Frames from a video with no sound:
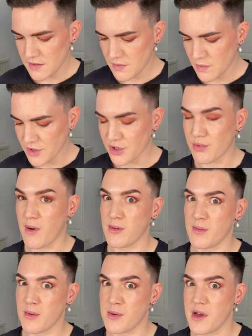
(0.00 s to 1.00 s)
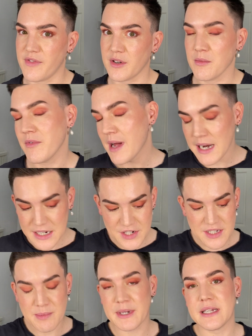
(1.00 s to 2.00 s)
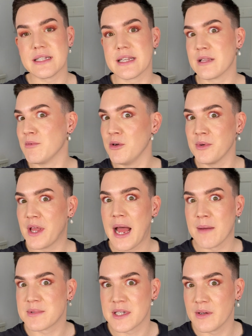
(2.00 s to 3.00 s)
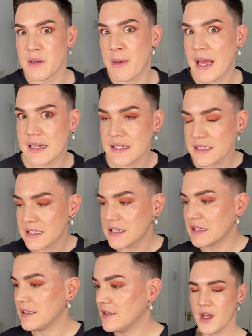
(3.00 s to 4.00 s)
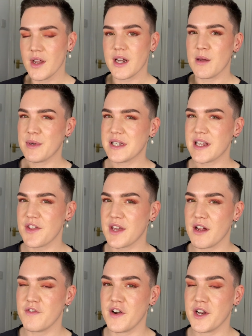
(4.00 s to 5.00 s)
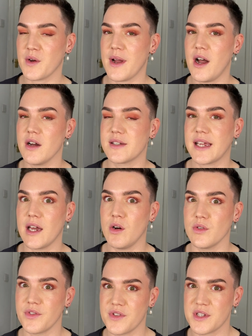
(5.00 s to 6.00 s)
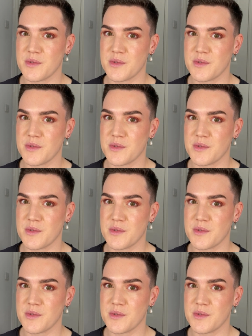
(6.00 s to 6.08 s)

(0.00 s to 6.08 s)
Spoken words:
which will probably be perfect on my eyelashes because at the moment they're absolutely pants. Now, because I think I'd find it quite hard to get hold of this